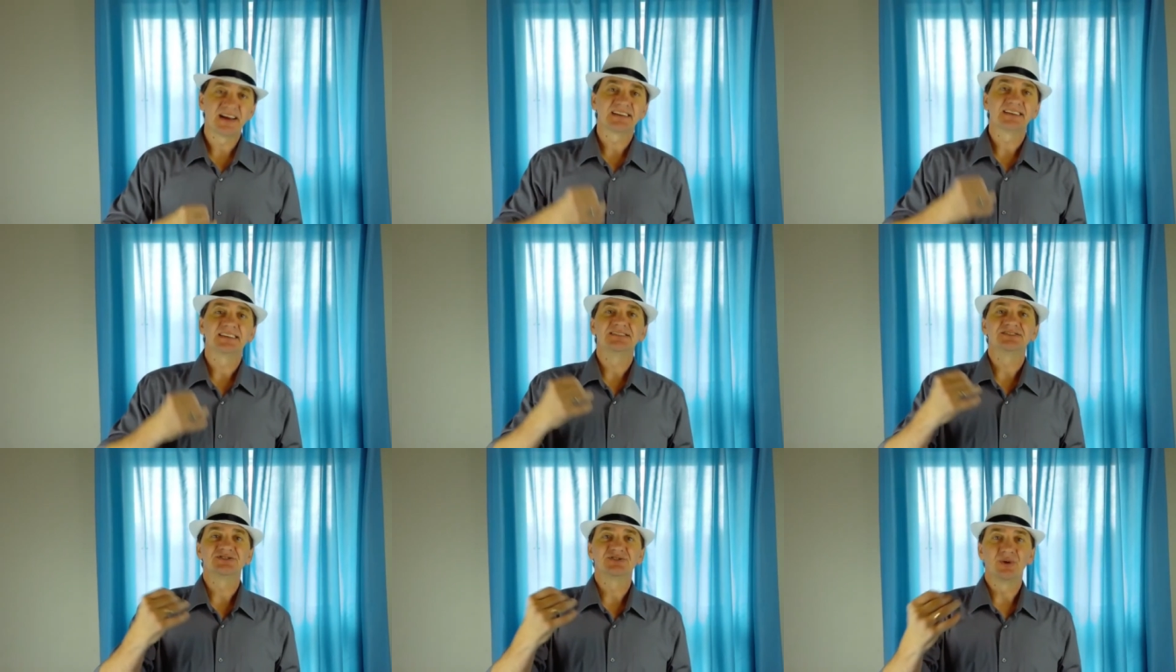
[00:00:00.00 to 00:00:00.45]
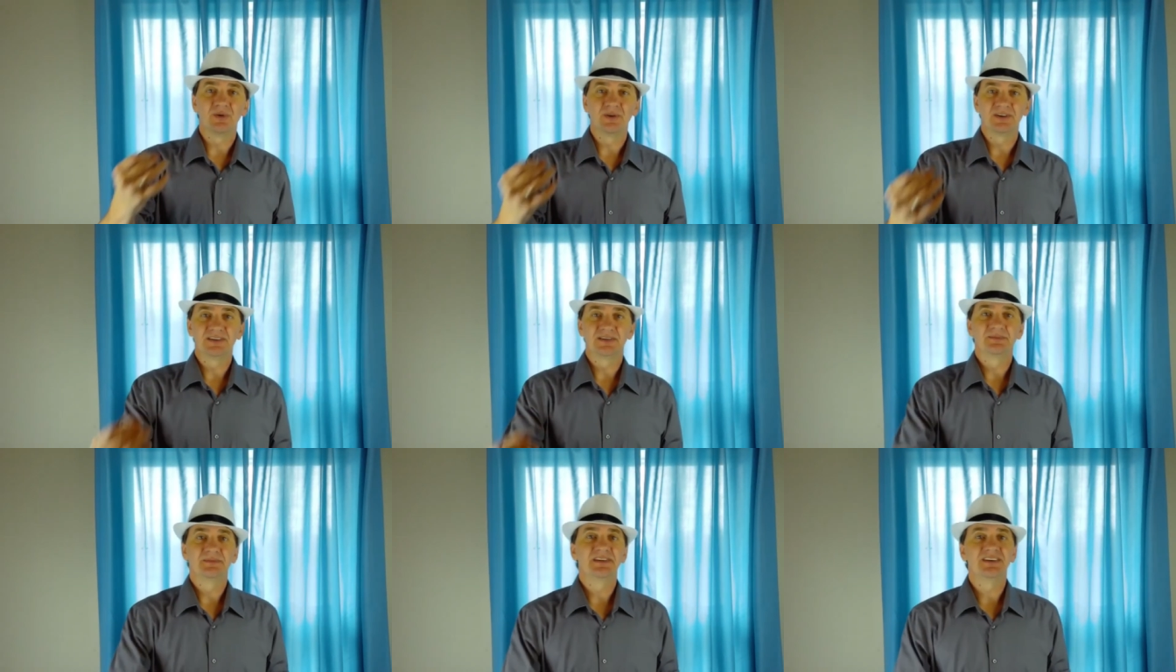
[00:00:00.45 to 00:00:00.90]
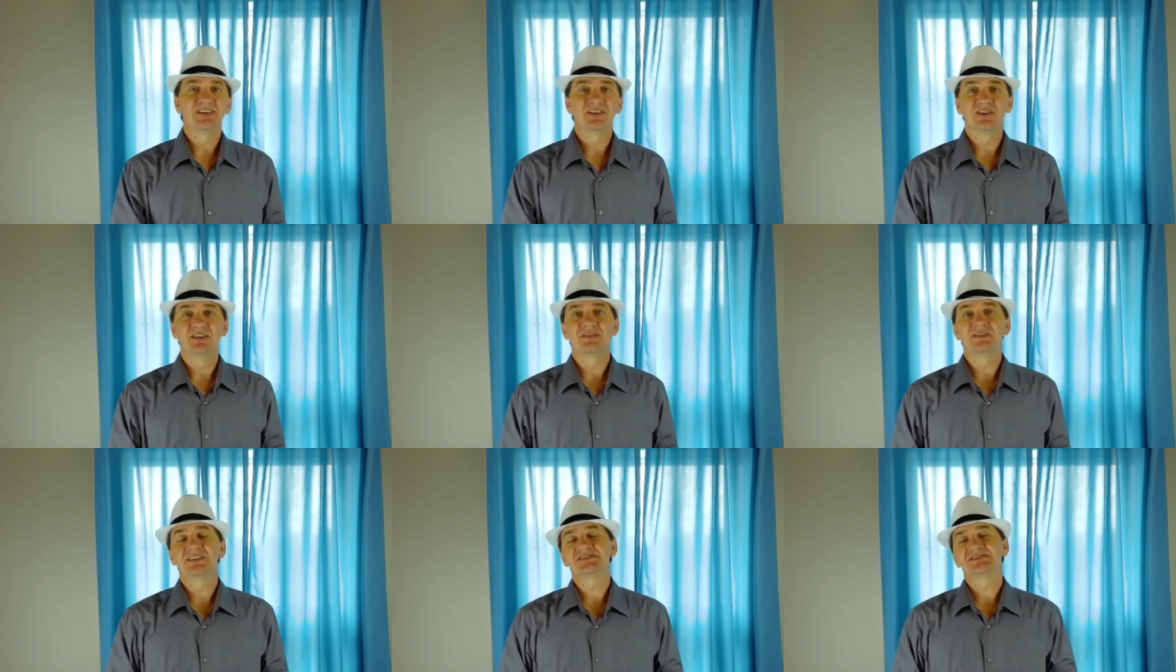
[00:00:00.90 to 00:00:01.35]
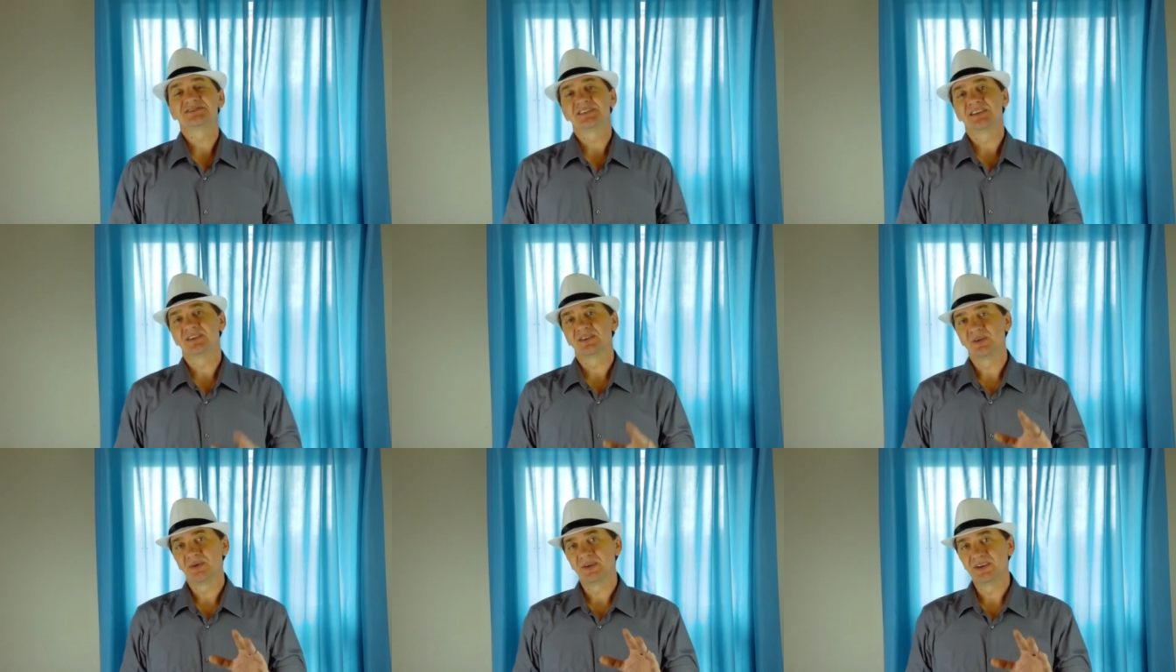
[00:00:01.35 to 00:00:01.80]
is going to be nervous. They're
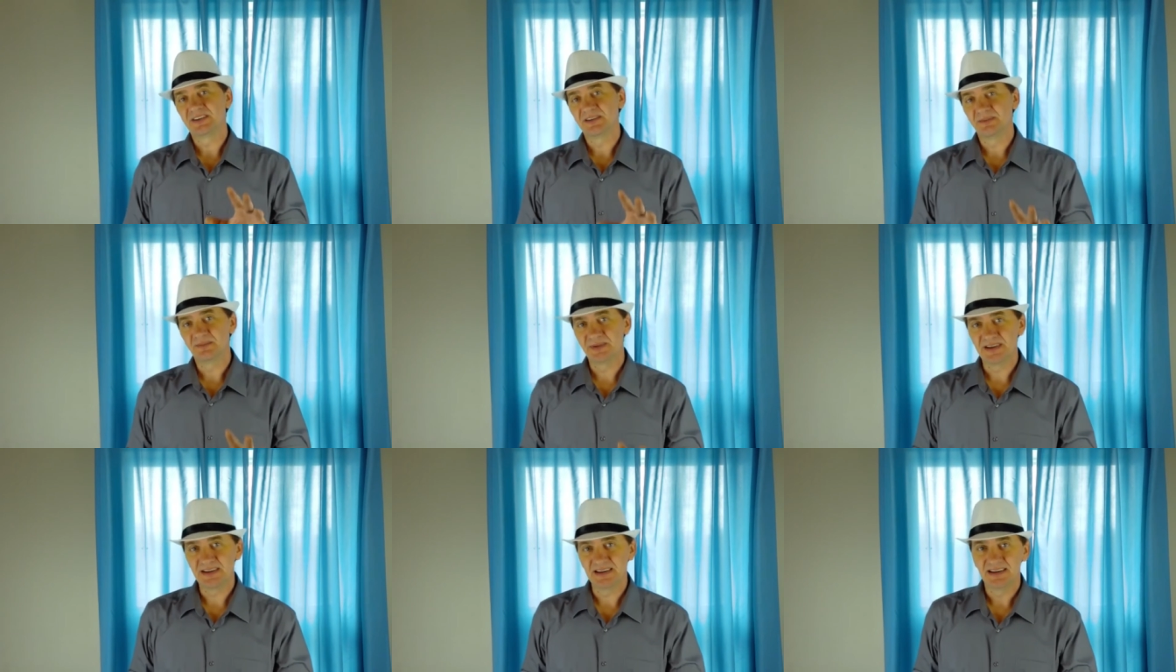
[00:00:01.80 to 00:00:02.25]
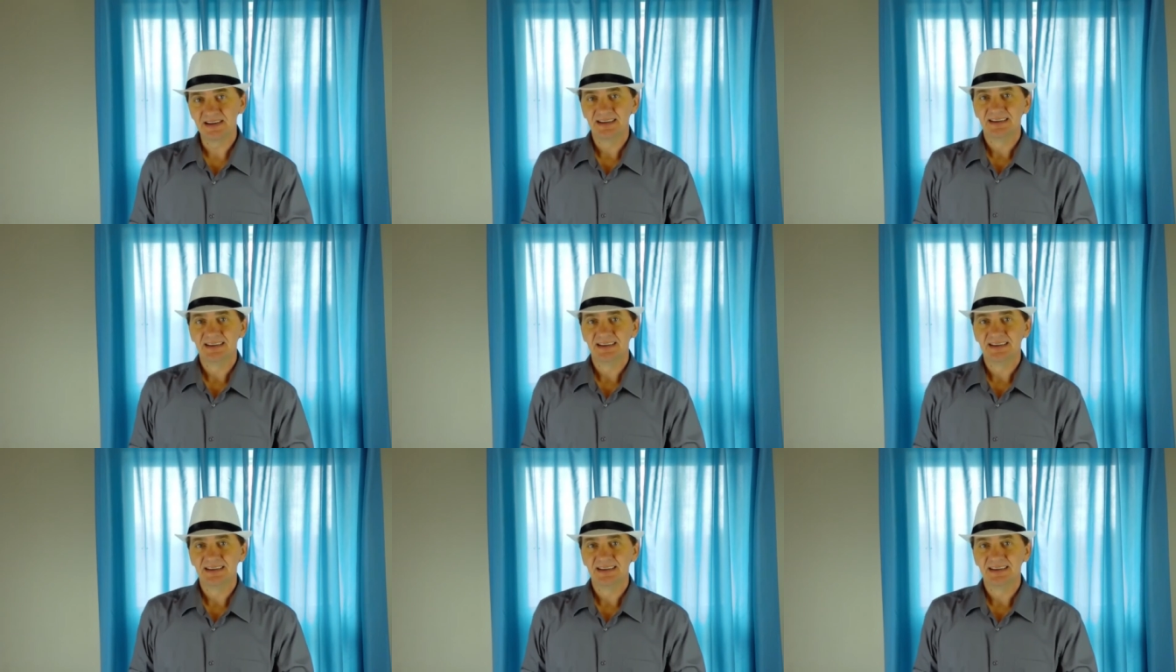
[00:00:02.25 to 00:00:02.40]
going to be